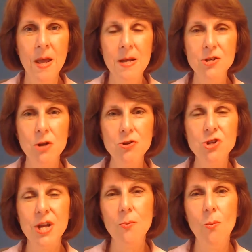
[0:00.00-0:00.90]
Dr.
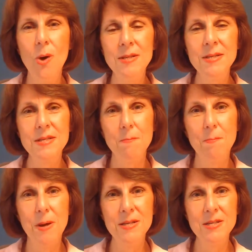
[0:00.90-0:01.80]
Jan, what's the
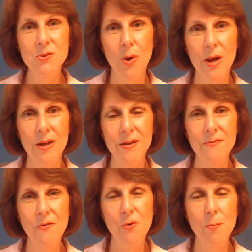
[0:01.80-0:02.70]
best way
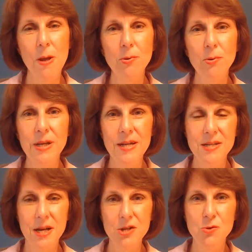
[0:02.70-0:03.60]
for people to get in
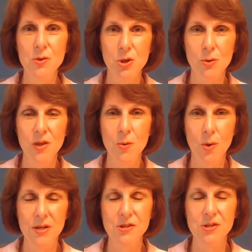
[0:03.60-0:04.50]
touch with you if they
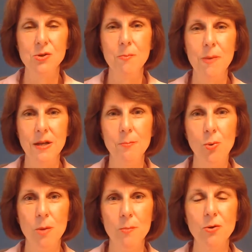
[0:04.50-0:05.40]
wanted to make an
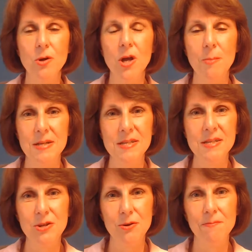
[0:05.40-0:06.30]
appointment or come in and
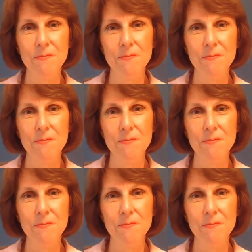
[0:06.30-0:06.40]
see you?